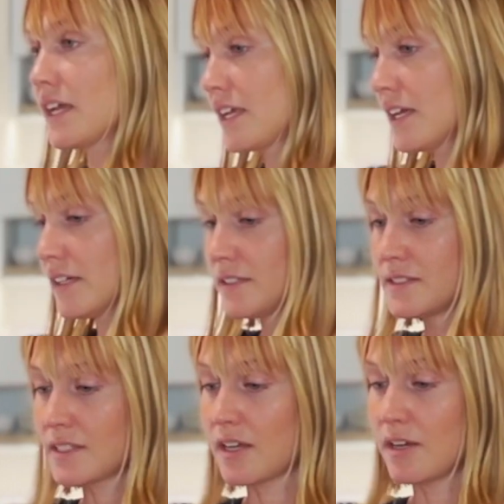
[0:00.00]

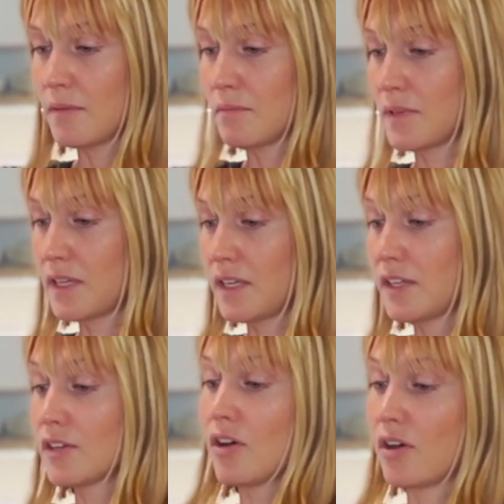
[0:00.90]
And
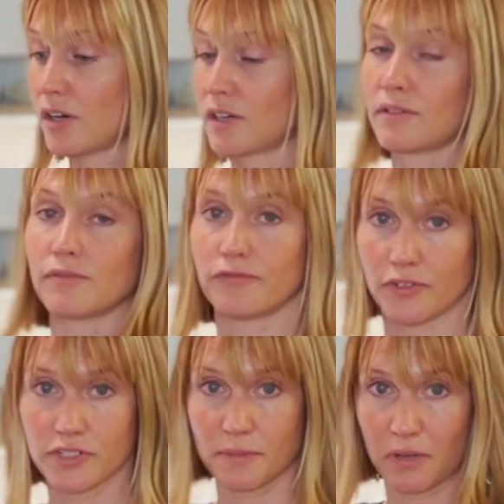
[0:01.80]
in our
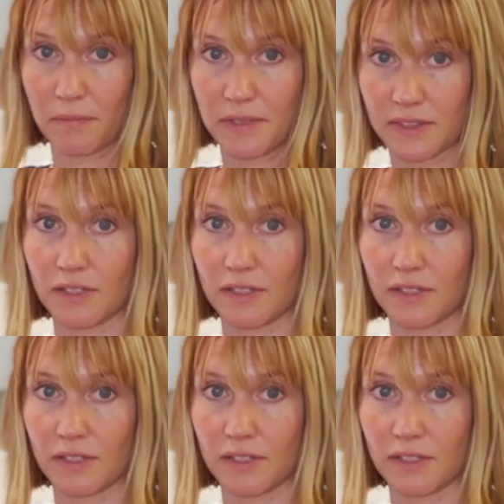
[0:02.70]
first apartment